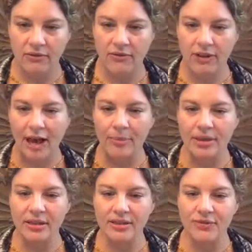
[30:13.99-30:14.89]

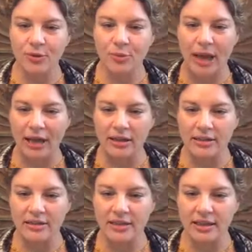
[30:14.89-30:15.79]
fabulous for
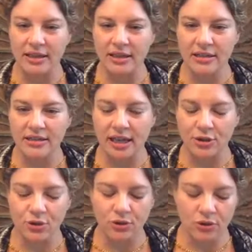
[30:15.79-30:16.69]
balancing the
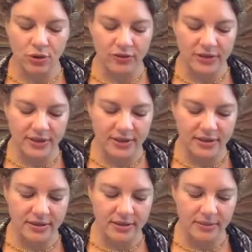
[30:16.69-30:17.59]
central nervous
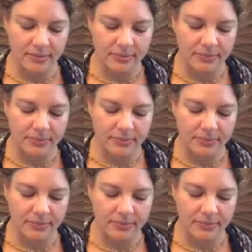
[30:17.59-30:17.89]
system.